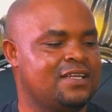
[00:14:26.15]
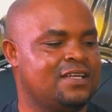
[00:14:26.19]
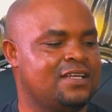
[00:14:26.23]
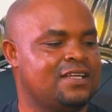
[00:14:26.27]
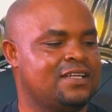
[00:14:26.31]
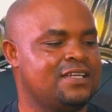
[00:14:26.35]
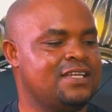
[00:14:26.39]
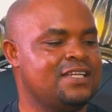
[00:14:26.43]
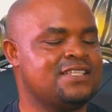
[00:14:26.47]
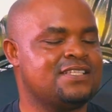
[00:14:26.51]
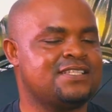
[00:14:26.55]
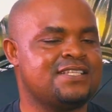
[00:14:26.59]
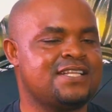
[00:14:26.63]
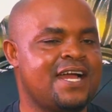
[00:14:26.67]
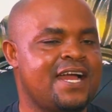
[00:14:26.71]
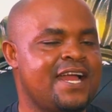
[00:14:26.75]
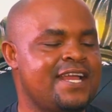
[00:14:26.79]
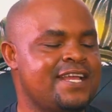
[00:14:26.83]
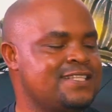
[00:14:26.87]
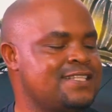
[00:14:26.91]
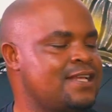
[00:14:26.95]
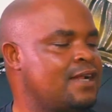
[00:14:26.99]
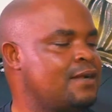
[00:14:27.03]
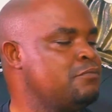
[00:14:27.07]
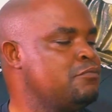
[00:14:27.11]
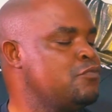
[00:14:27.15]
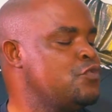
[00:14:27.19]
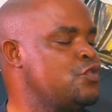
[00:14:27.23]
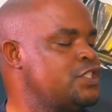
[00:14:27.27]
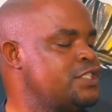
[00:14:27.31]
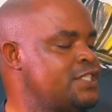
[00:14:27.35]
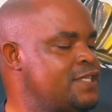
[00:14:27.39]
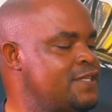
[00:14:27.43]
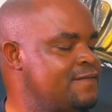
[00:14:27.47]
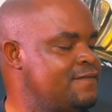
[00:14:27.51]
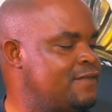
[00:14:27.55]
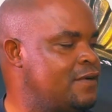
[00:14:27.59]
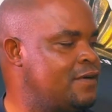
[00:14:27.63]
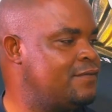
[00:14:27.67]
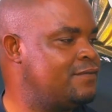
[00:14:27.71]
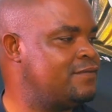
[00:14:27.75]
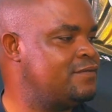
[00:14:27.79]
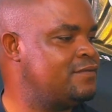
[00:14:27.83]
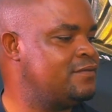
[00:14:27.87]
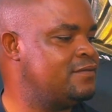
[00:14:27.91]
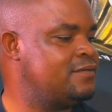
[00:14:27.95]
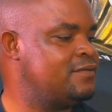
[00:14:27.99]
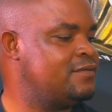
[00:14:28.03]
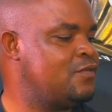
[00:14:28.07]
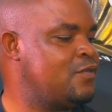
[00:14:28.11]
the size and motive of
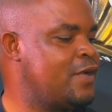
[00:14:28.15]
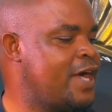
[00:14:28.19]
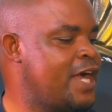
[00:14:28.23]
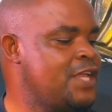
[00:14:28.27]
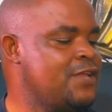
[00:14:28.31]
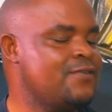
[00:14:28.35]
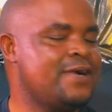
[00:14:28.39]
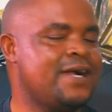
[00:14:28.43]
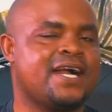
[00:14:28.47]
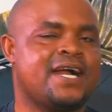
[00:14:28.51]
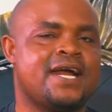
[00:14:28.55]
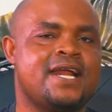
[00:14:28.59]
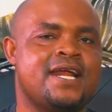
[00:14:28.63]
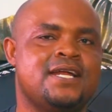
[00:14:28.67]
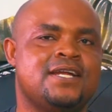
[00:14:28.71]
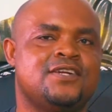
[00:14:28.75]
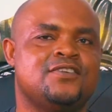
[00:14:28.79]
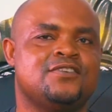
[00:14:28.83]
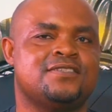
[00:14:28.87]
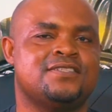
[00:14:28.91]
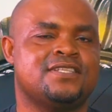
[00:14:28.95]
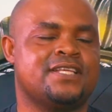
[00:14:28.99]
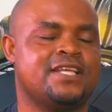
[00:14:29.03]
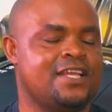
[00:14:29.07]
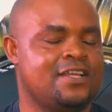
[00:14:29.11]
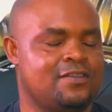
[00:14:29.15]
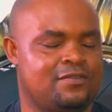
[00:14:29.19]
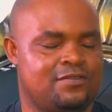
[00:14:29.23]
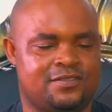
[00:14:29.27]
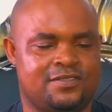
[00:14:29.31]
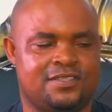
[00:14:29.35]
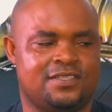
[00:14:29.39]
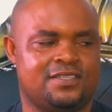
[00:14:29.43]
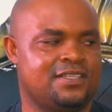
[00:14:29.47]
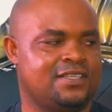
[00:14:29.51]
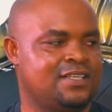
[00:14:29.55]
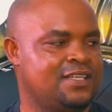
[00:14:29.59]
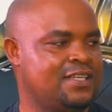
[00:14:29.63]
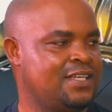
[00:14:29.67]
why you are carrying those scales,